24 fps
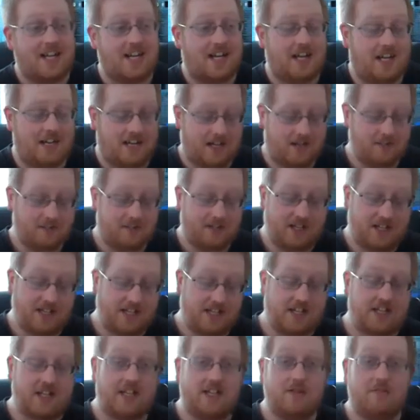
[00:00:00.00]
But at
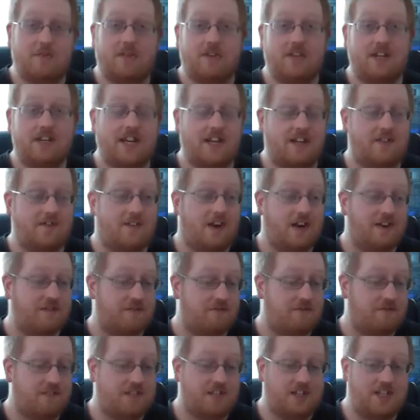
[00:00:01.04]
least this one you get to fight
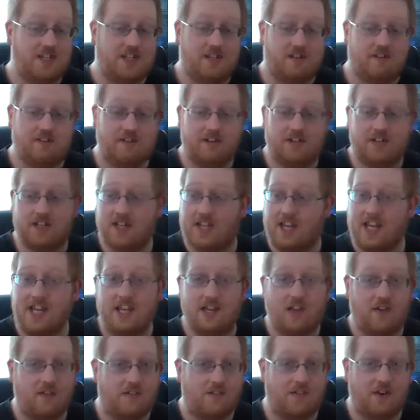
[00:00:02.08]
Frieza and the
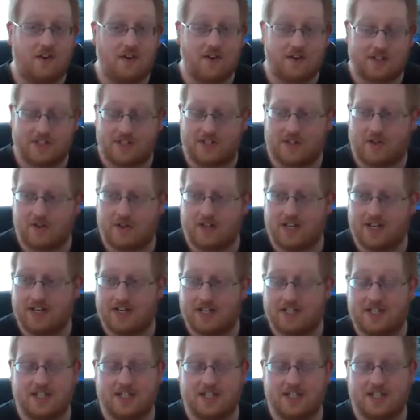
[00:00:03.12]
Ginyu Force and all that.